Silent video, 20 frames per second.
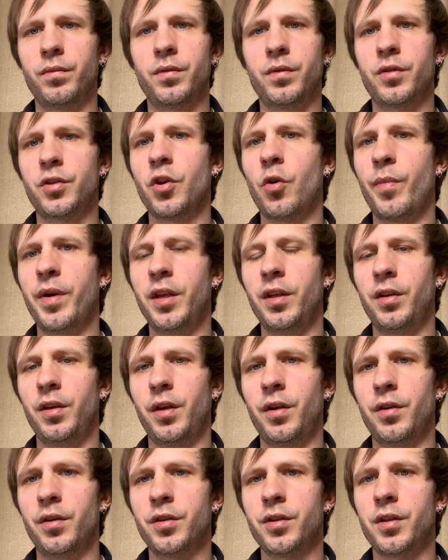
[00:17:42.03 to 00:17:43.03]
so many
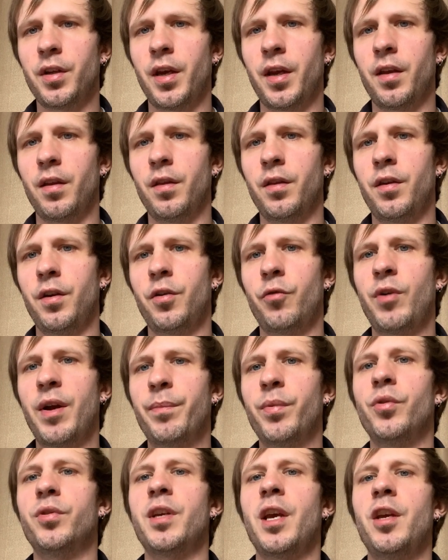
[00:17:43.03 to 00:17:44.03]
years, like their
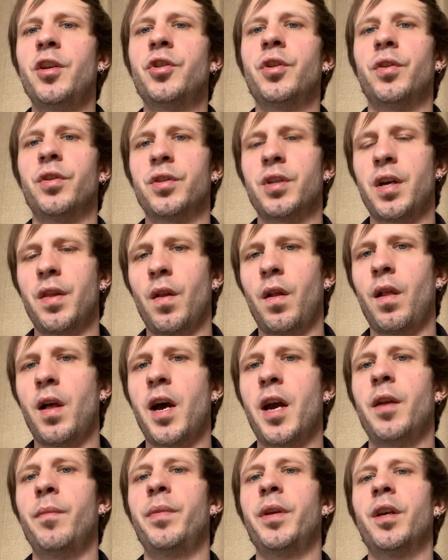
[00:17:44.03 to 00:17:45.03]
reputation is on the
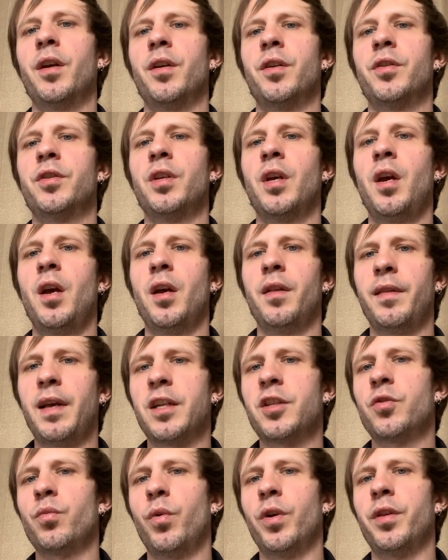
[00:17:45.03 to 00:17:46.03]
line because
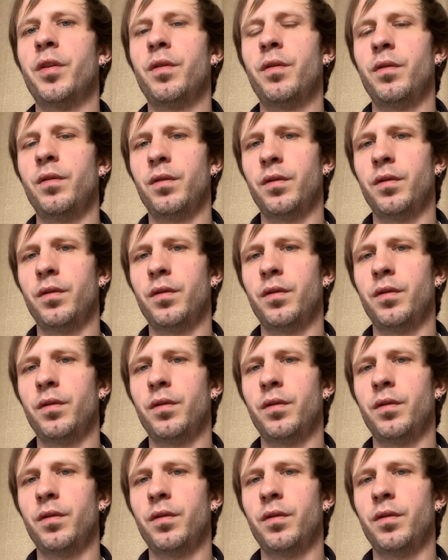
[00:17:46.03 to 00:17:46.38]
that's what